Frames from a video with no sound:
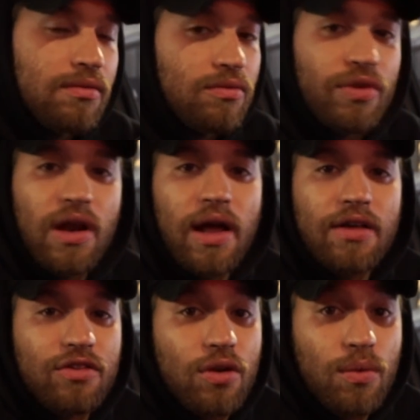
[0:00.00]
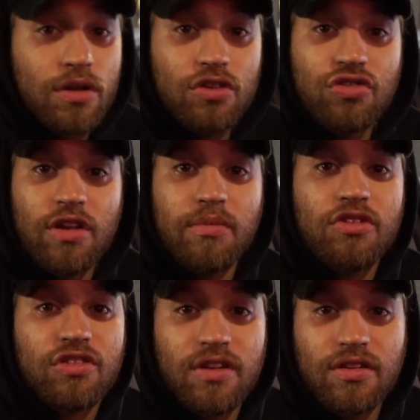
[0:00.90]
realize, you know what? The
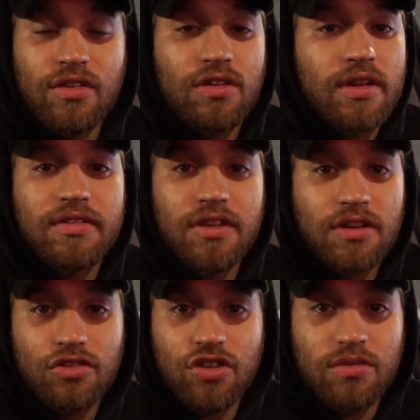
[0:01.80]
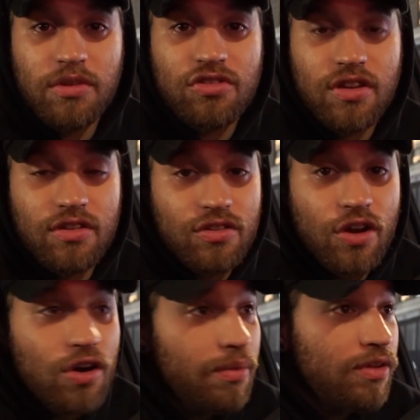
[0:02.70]
transmission is done. The transmission is
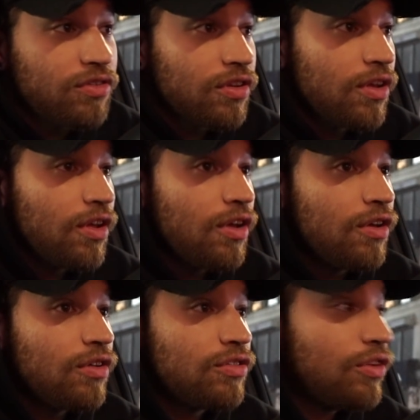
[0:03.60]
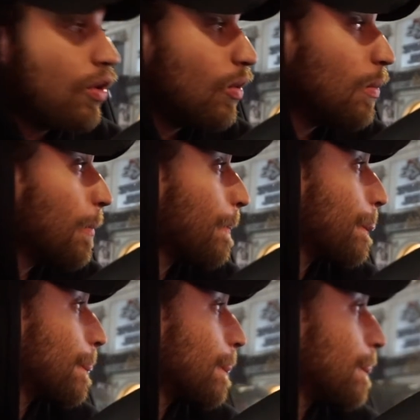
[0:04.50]
garbage. So
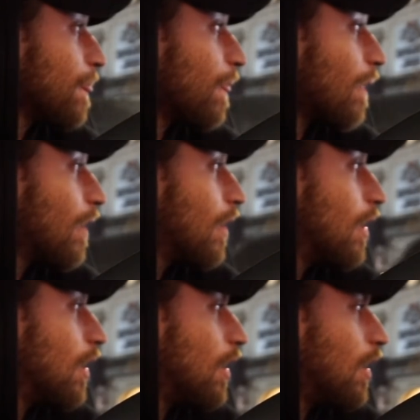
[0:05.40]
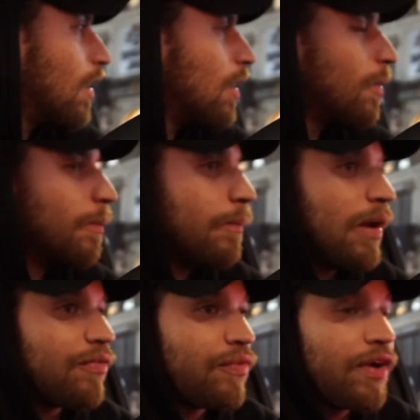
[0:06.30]

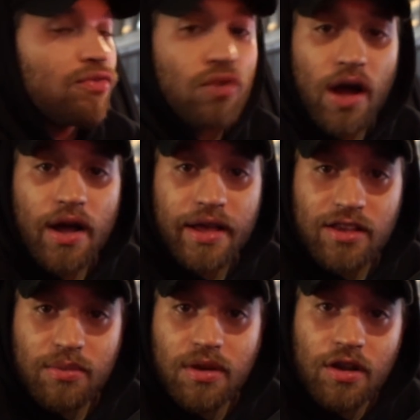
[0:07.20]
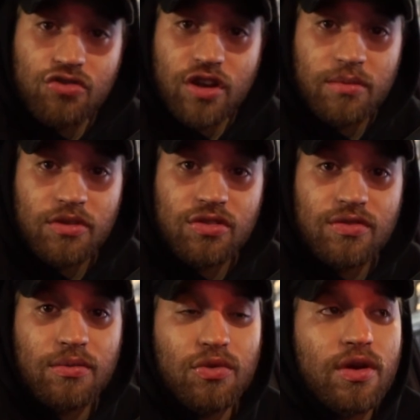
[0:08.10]
my friend Rod gives me another transmission
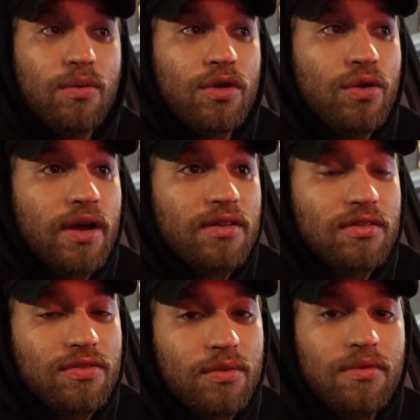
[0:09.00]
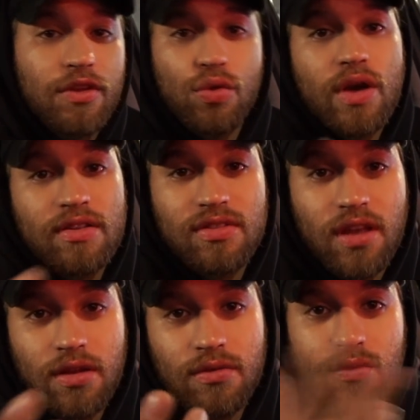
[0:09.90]
from the video you guys
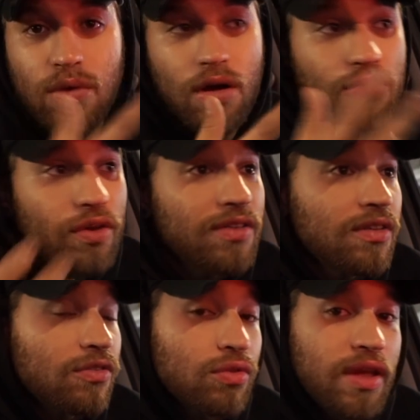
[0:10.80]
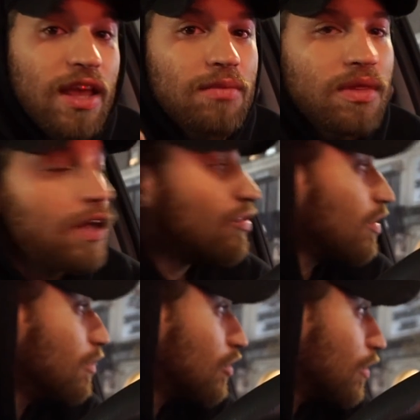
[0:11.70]
seen while racing. So he gives me that
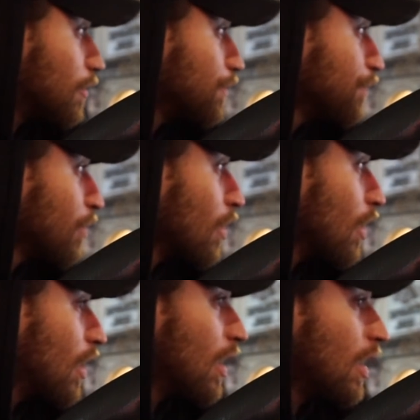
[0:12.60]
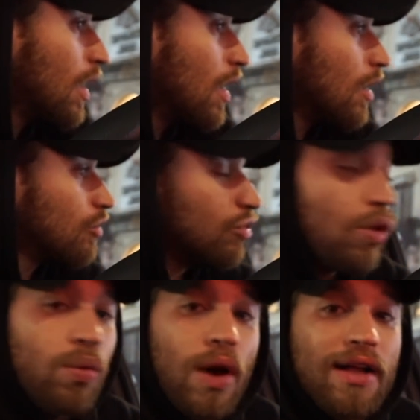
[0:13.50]
transmission.
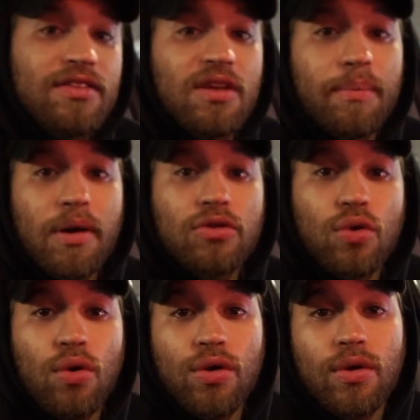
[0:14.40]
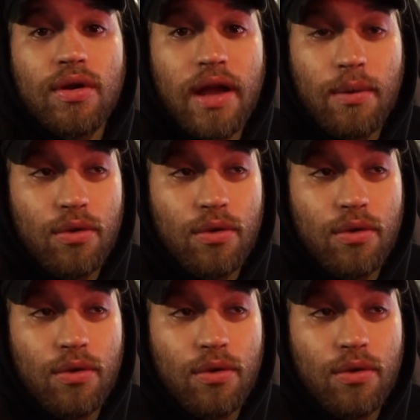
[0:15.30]
So I dump out the oil on that